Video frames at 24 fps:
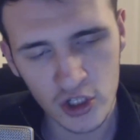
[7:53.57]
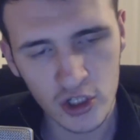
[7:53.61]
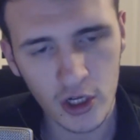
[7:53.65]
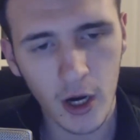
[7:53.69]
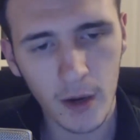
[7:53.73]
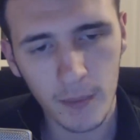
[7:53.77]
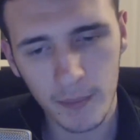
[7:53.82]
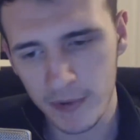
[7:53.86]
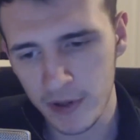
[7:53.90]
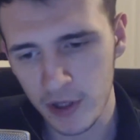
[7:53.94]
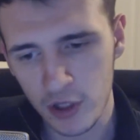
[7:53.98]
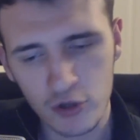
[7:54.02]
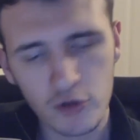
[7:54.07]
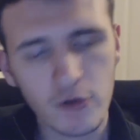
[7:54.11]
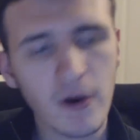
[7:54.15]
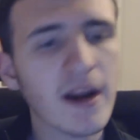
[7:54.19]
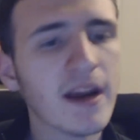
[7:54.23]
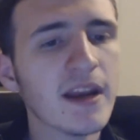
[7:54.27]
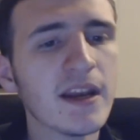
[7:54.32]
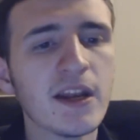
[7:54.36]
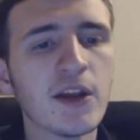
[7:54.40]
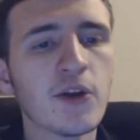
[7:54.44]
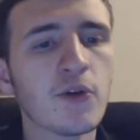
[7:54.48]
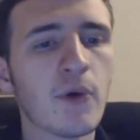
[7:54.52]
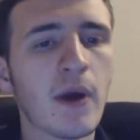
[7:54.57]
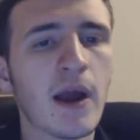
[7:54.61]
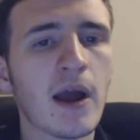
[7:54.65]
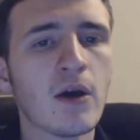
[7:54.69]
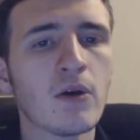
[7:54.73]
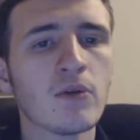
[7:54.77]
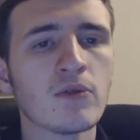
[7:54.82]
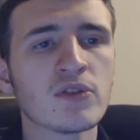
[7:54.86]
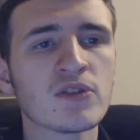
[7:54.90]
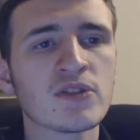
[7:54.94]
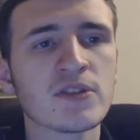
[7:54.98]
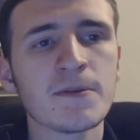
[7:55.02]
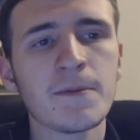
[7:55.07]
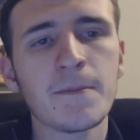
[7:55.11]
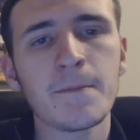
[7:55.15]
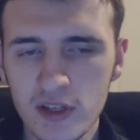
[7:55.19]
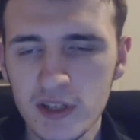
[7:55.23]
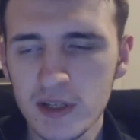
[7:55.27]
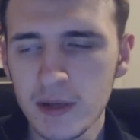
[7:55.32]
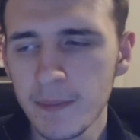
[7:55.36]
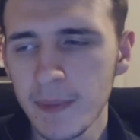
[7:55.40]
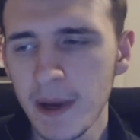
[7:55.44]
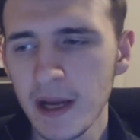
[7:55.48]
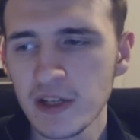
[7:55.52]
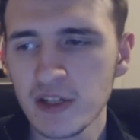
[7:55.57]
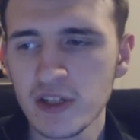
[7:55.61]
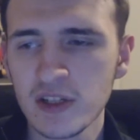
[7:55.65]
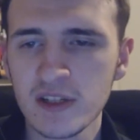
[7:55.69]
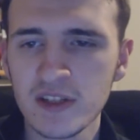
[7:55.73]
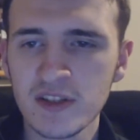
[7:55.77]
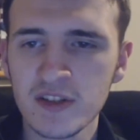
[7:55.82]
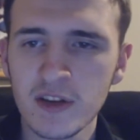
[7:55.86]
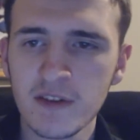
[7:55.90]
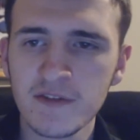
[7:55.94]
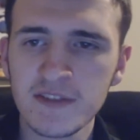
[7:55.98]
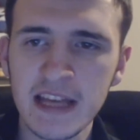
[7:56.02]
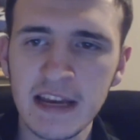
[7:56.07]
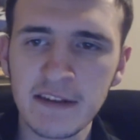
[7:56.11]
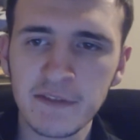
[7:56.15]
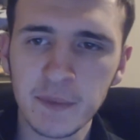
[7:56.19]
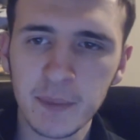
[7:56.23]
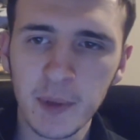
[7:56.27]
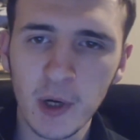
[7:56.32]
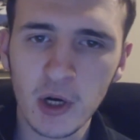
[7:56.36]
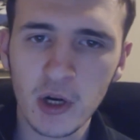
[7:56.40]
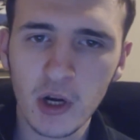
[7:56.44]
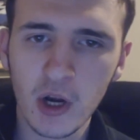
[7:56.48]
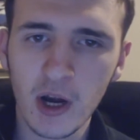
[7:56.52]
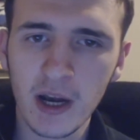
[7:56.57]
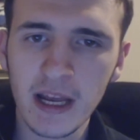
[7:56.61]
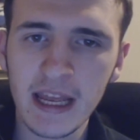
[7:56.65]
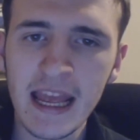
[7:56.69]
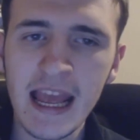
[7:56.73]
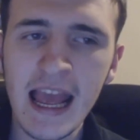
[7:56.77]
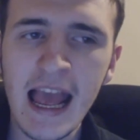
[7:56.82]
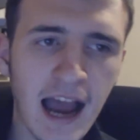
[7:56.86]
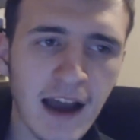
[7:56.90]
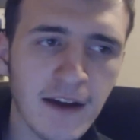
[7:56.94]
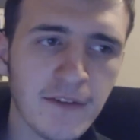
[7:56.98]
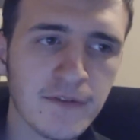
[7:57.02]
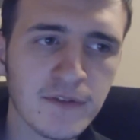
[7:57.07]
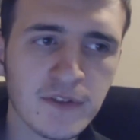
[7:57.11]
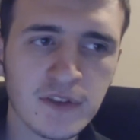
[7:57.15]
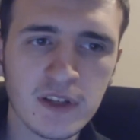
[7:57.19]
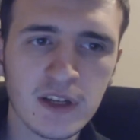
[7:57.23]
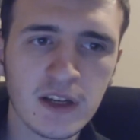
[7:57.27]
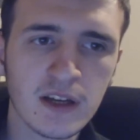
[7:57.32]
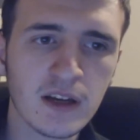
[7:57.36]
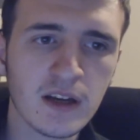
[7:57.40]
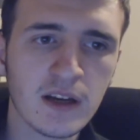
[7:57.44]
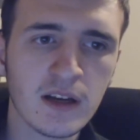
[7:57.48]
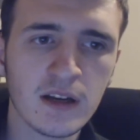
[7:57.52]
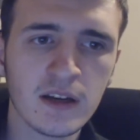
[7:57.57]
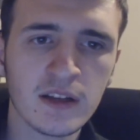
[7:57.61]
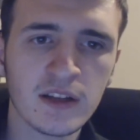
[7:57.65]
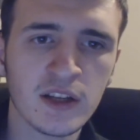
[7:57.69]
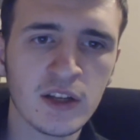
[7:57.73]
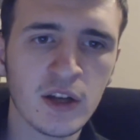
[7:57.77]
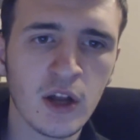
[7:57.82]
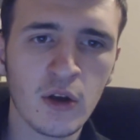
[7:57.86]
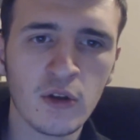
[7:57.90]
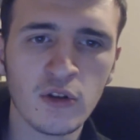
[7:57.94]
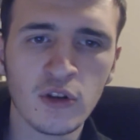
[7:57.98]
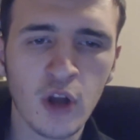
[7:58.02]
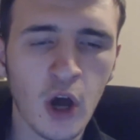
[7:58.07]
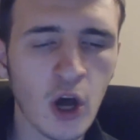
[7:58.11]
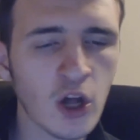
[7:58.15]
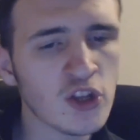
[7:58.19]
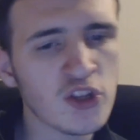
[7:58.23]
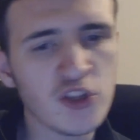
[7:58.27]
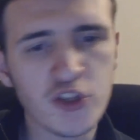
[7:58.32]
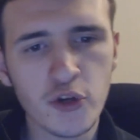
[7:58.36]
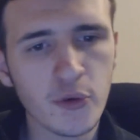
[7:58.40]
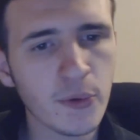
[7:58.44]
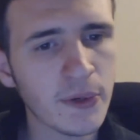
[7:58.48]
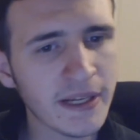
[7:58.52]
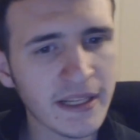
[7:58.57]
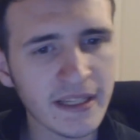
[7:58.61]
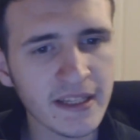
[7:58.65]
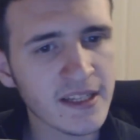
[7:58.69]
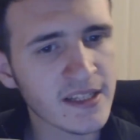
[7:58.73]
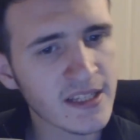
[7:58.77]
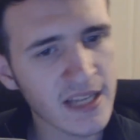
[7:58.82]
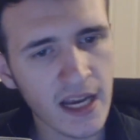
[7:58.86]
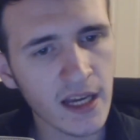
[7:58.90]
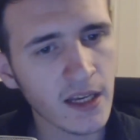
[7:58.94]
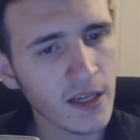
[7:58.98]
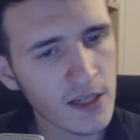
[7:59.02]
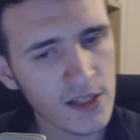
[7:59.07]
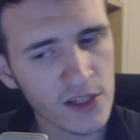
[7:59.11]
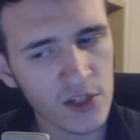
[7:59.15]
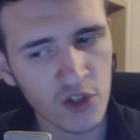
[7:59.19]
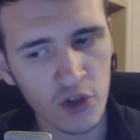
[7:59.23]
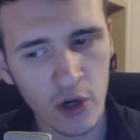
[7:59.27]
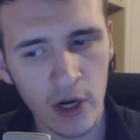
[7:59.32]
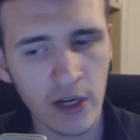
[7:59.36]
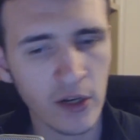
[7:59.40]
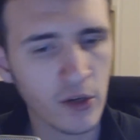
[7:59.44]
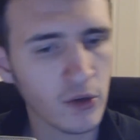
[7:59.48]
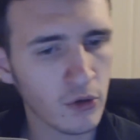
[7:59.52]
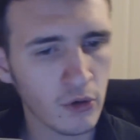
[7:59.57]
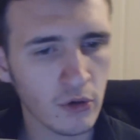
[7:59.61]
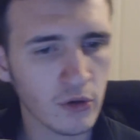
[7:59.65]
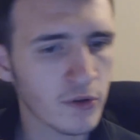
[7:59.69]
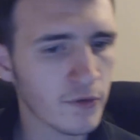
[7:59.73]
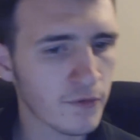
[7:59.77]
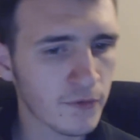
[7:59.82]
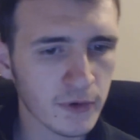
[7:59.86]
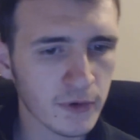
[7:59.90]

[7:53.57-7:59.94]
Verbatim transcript: shop in the training grounds. Does Kenpachi deserve to have a Bankai after, you know, not doing the 10 years of training or